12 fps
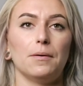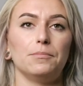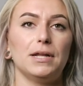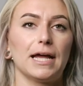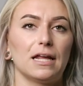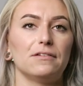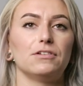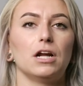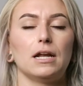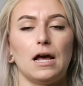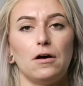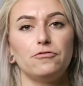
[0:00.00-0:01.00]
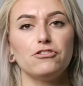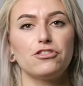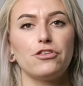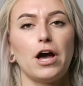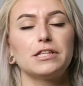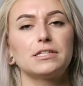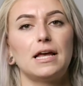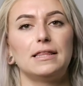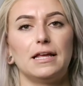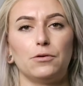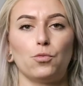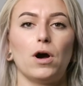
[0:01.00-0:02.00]
negative and unhelpful thoughts,
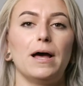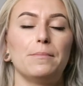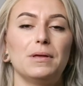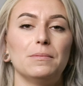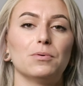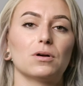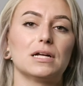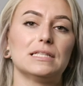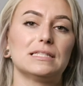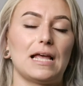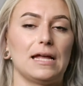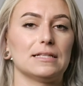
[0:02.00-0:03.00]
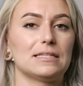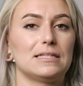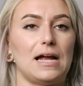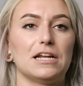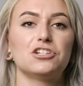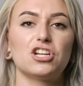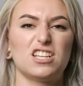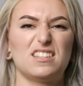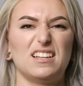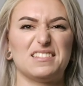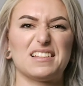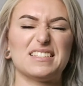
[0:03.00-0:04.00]
and then what people could say instead,
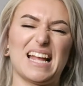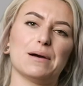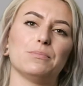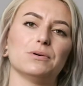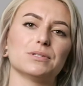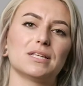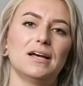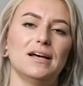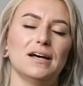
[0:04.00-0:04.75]
just as examples,